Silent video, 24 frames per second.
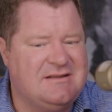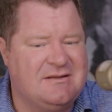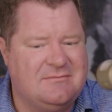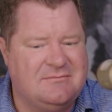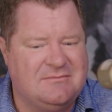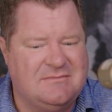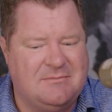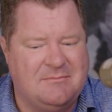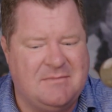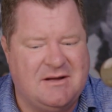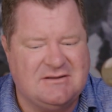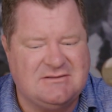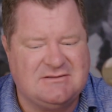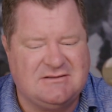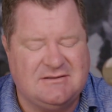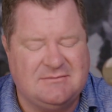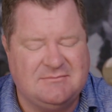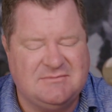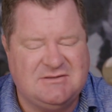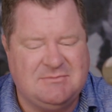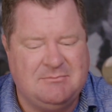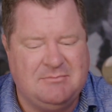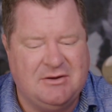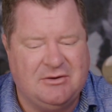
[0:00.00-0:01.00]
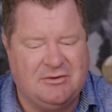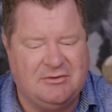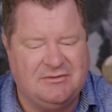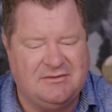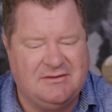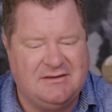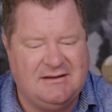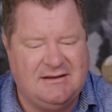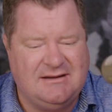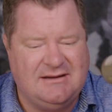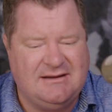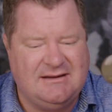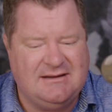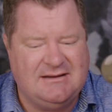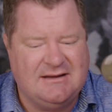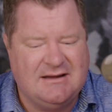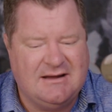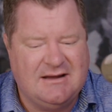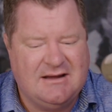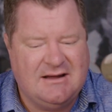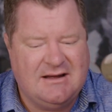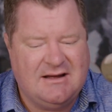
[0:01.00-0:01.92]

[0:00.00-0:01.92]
The Muslims built the